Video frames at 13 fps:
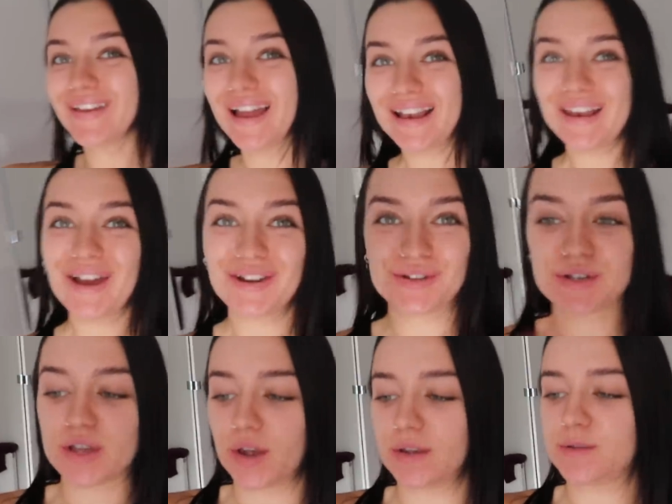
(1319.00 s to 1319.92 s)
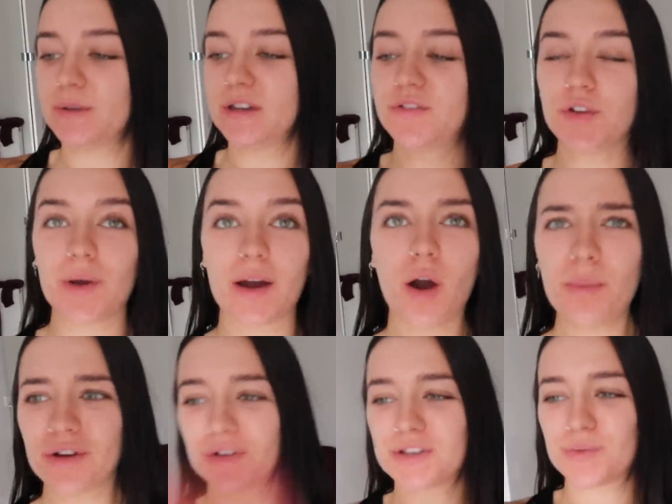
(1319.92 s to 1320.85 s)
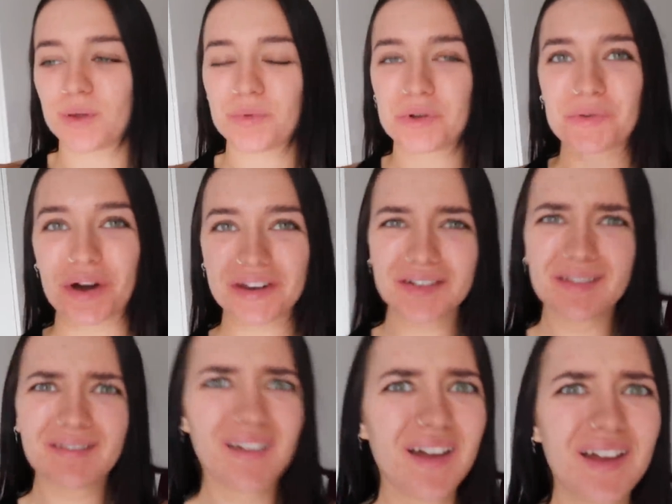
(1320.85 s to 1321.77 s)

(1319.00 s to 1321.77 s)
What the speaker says: Hello, so it's been a few hours. Oh my god, it's 1-1-1.